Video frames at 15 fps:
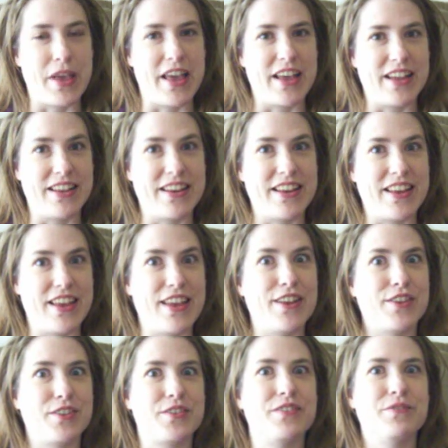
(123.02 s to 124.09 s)
and he
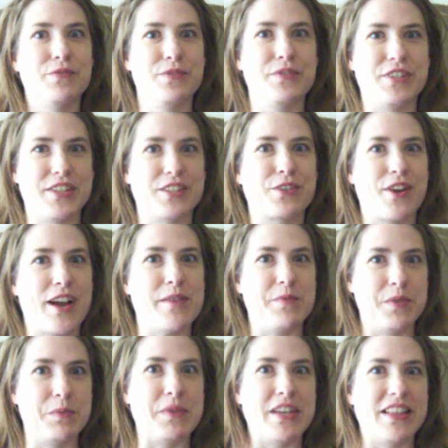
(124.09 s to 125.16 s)
described
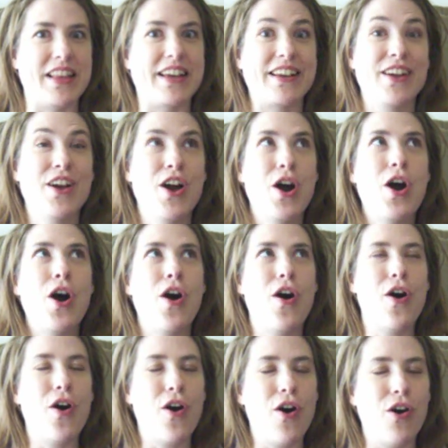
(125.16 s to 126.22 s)
to me like
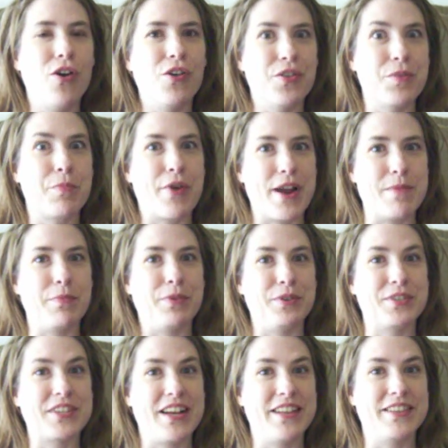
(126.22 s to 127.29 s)
all the
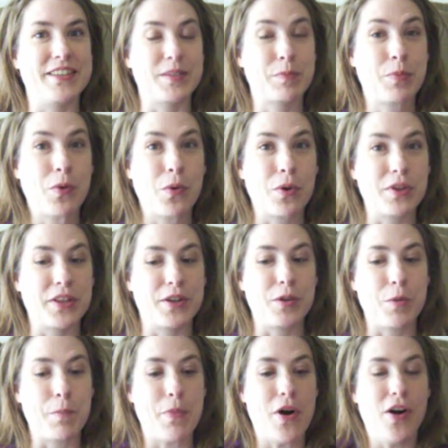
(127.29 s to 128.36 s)
brambles on this poor
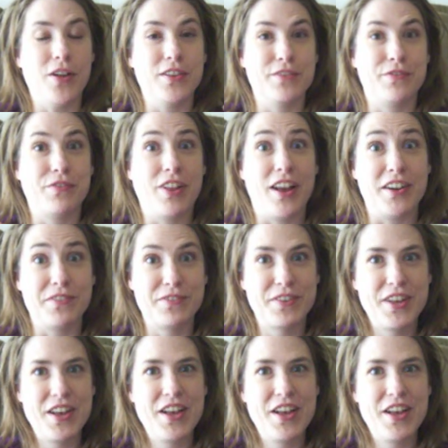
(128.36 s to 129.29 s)
little ball of fluff.